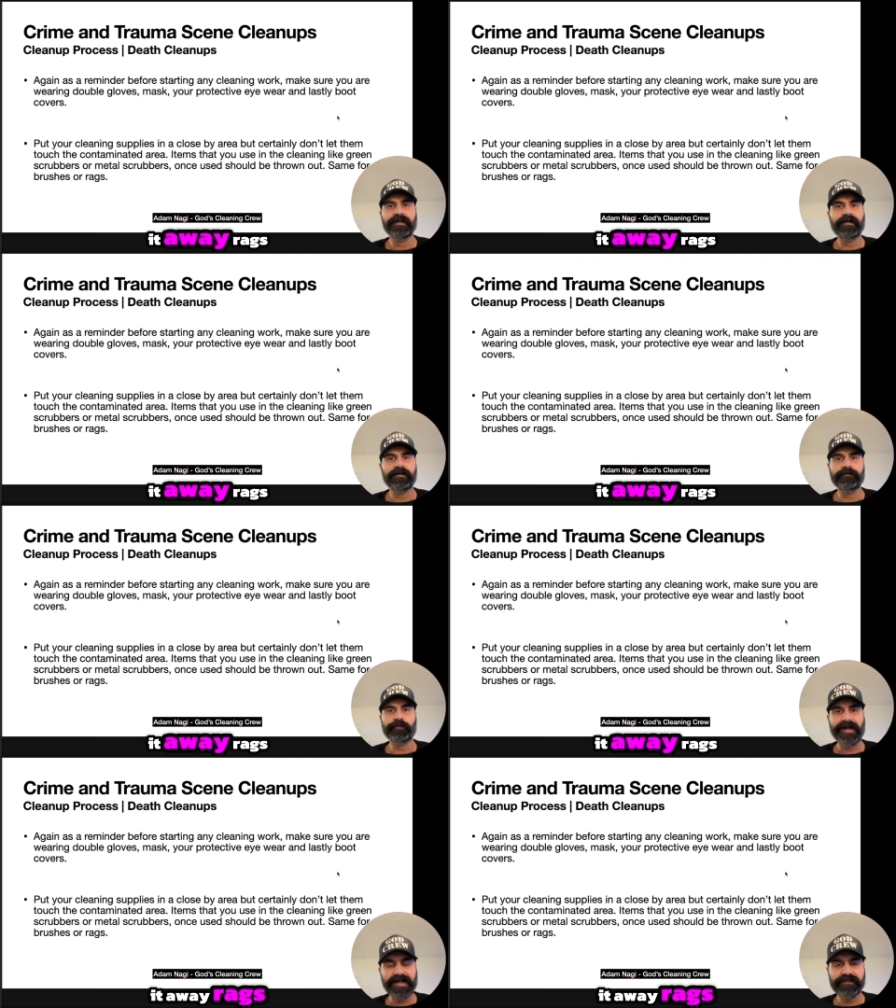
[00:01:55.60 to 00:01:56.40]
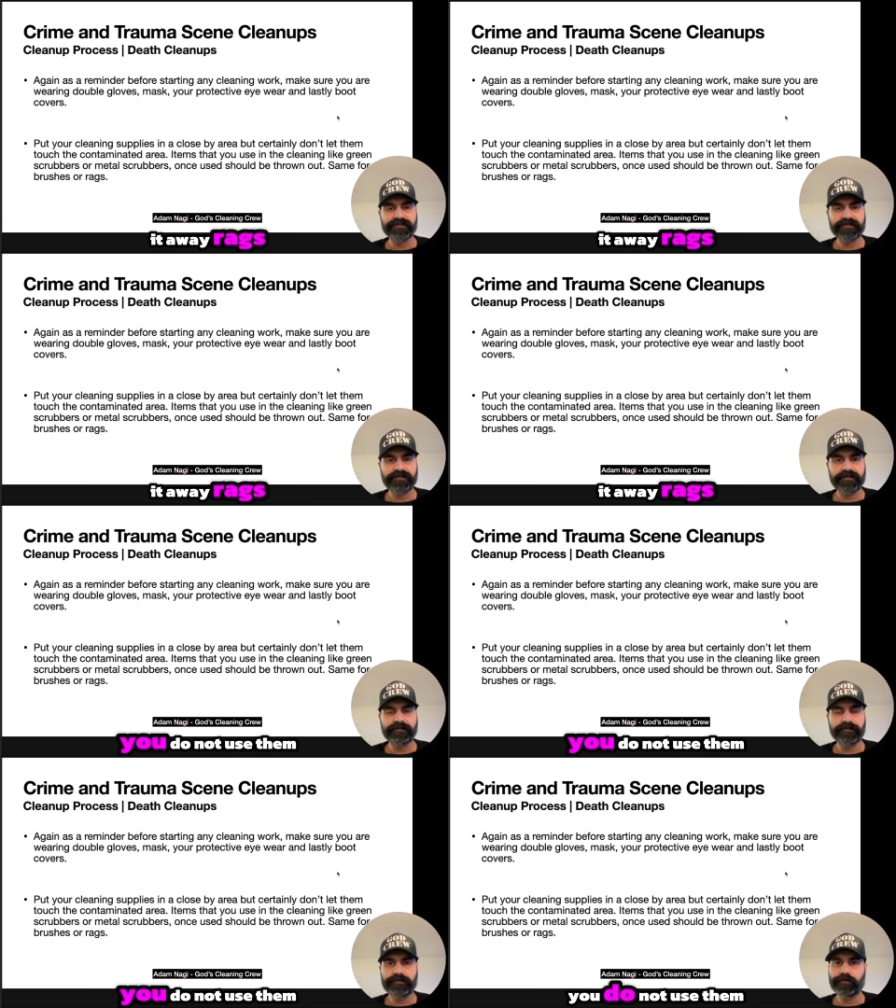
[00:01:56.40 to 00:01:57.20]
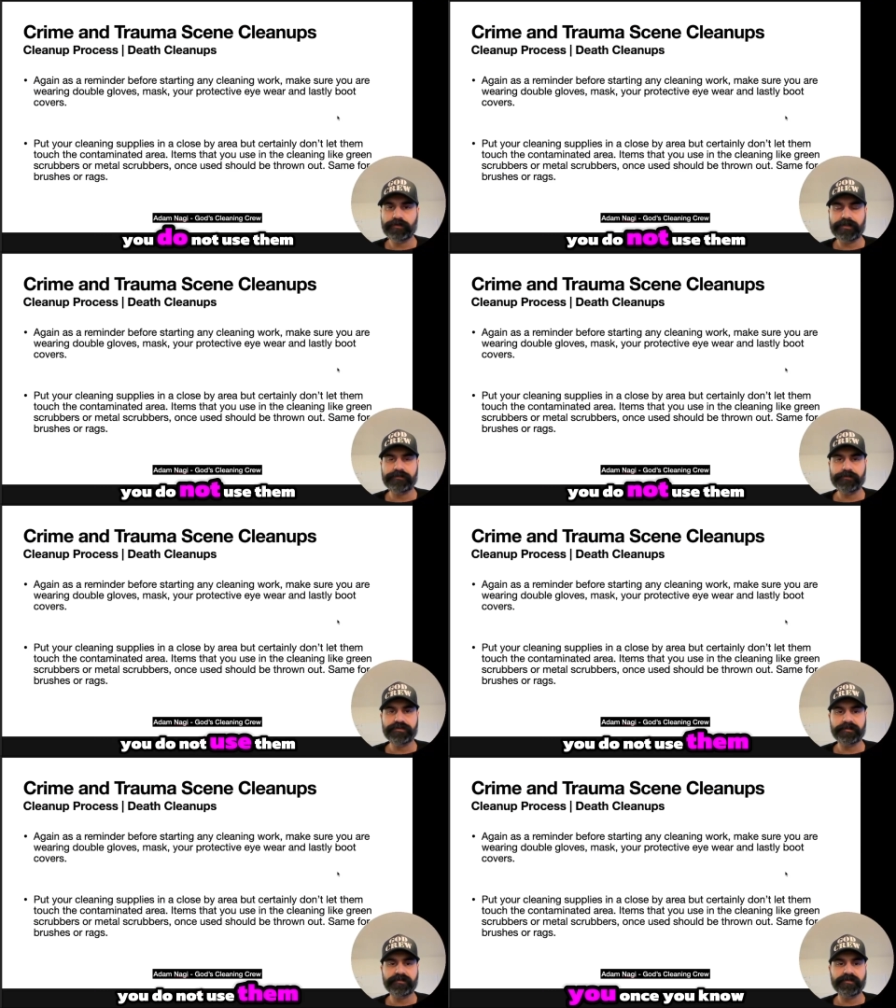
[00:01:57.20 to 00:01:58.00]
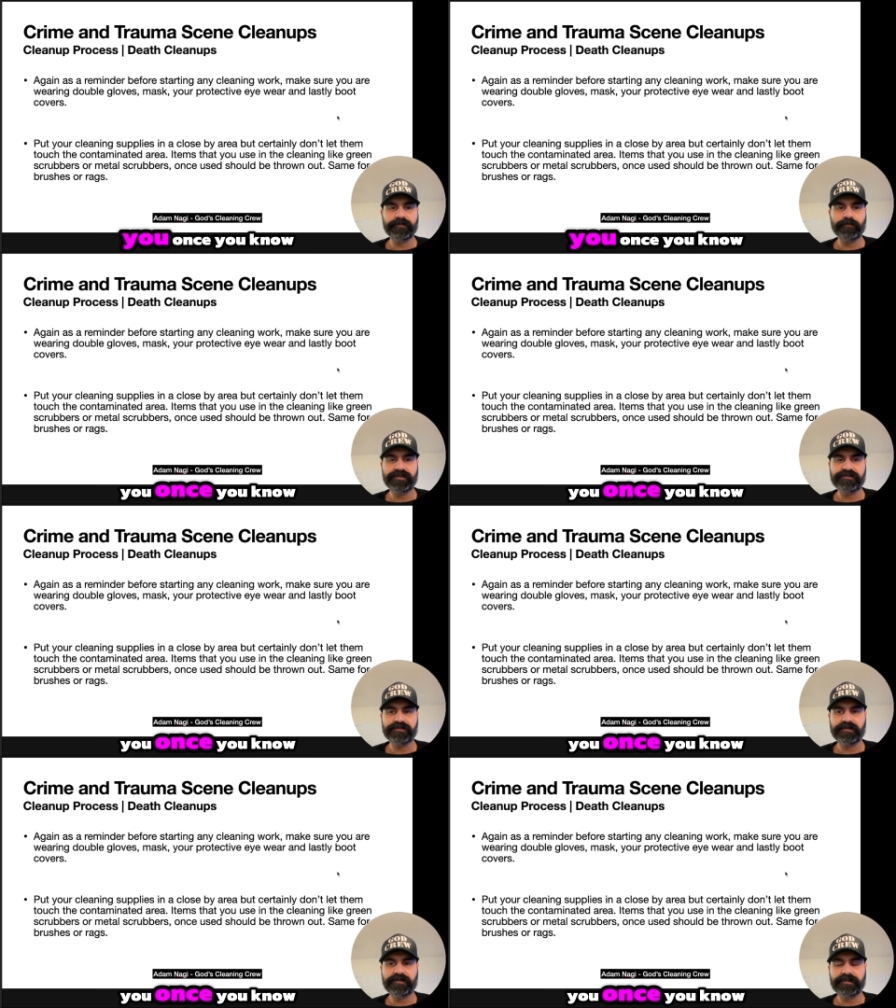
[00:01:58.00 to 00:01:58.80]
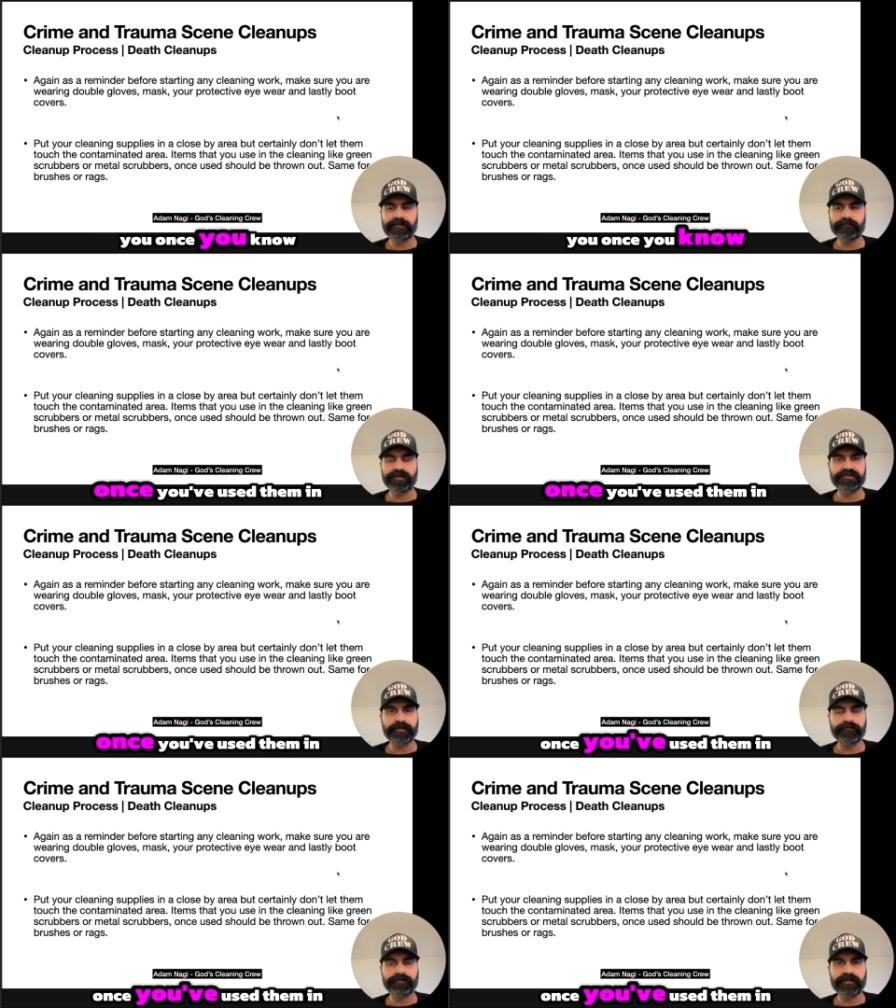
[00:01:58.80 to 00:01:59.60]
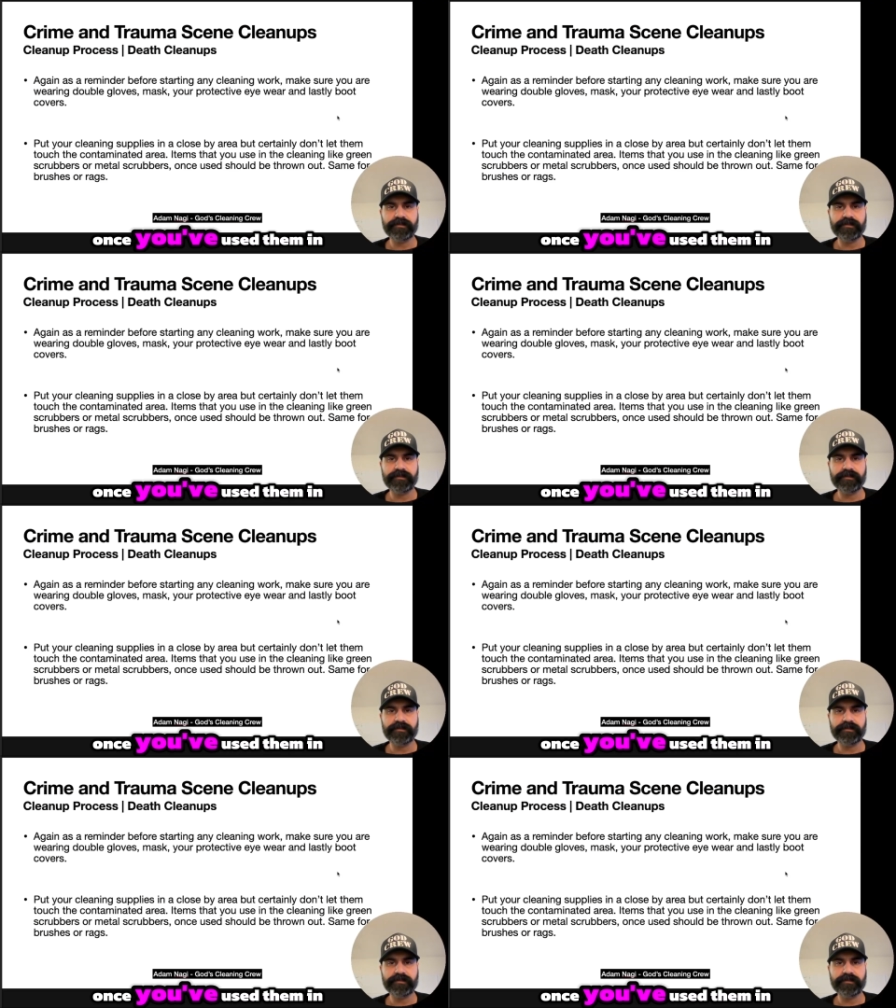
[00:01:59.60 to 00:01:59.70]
Rags, you do not use them once you've